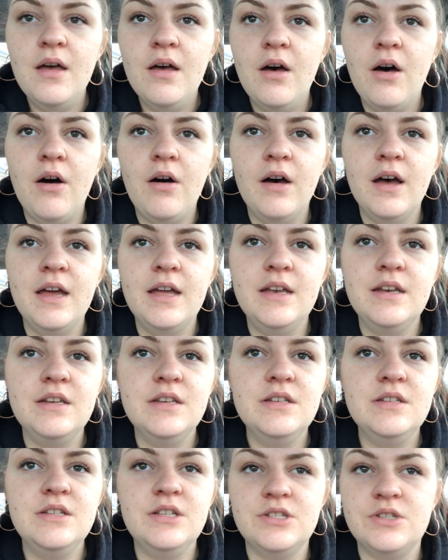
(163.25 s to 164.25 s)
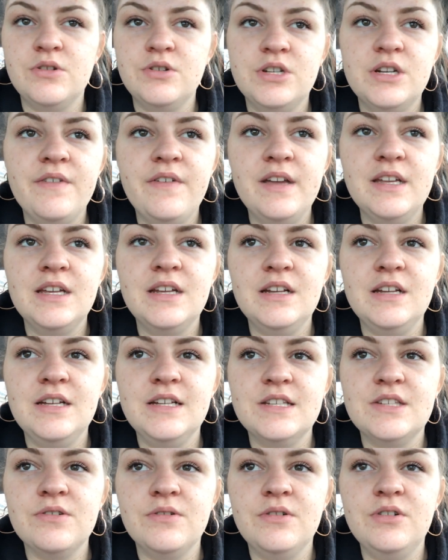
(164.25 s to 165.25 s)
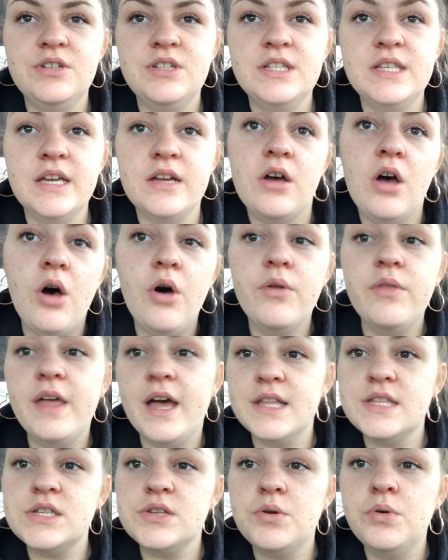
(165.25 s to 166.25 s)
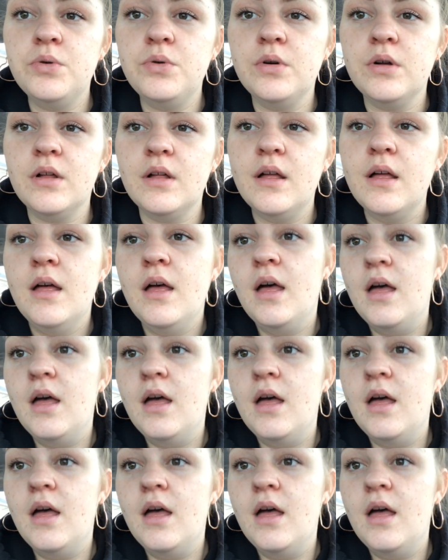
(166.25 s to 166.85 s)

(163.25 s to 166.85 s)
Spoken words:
on dissociative identity disorder, she's like, oh, that's cool.